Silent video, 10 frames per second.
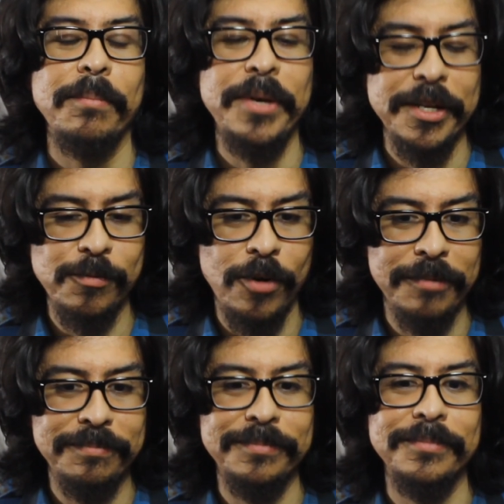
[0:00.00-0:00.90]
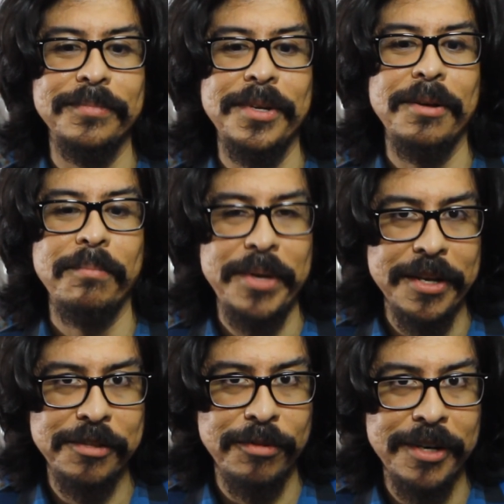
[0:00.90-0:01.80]
PS1,
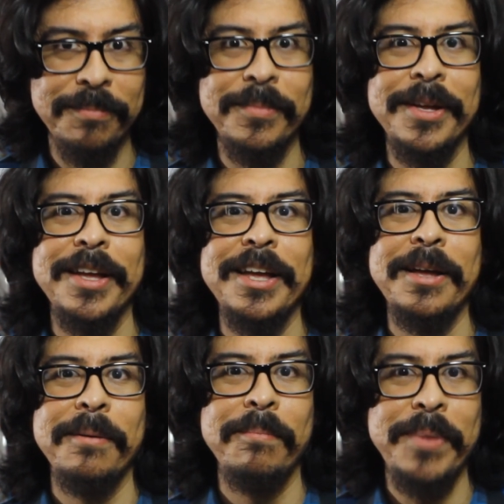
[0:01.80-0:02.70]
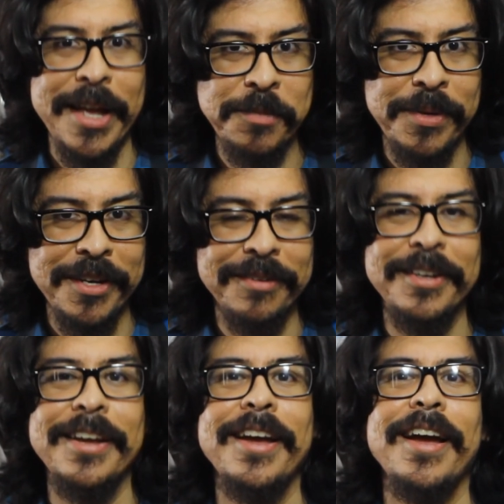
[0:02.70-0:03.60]
PS3, PSP,
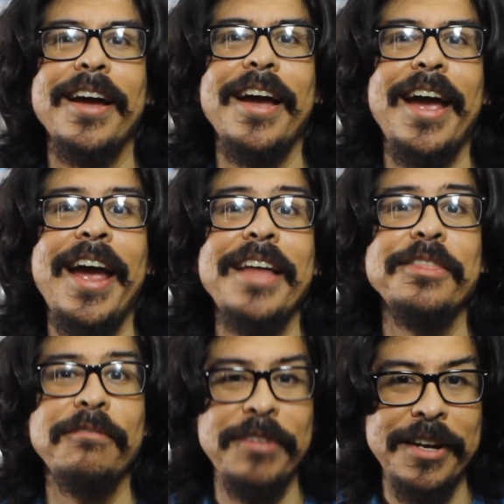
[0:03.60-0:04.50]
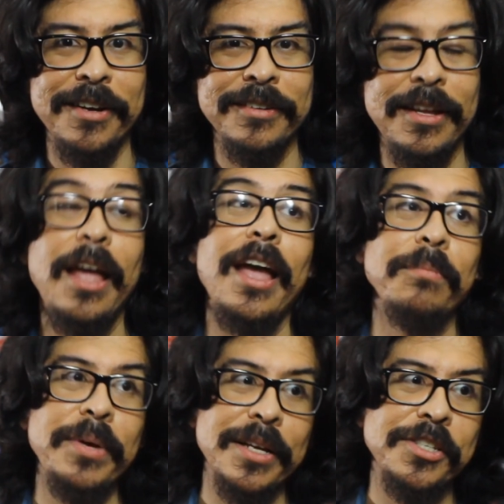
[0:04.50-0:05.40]
and the Vita,
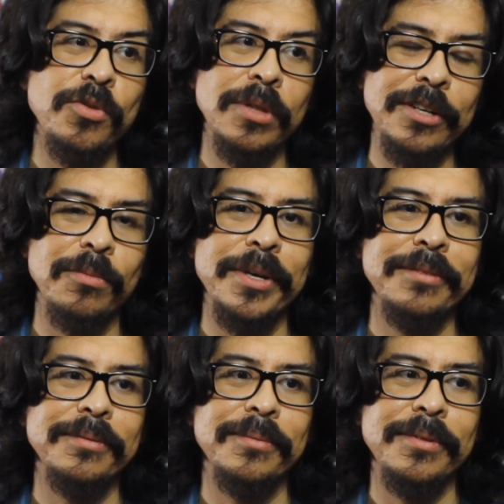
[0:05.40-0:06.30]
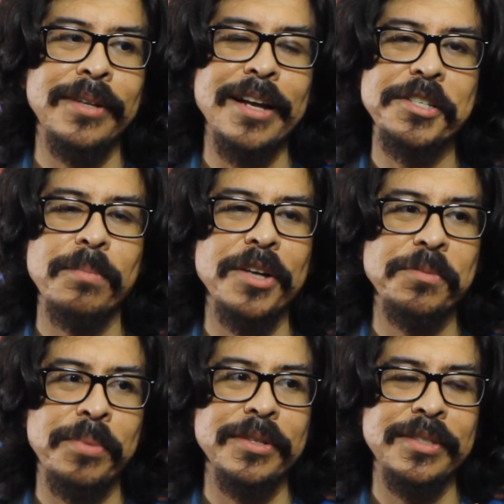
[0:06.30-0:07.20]
and PS2 a little bit, not as
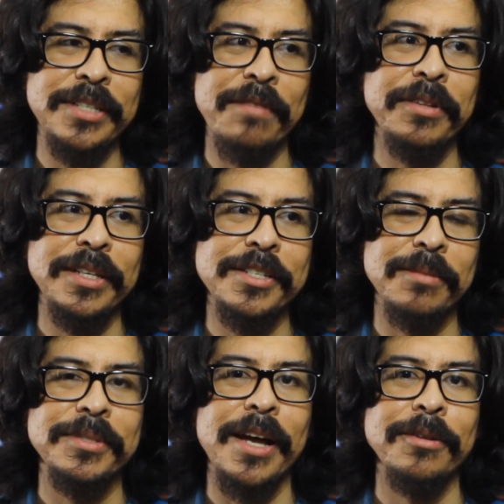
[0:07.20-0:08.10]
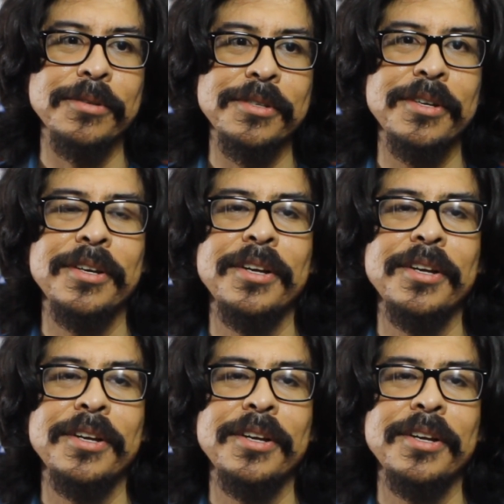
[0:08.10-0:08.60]
much, but definitely some titles,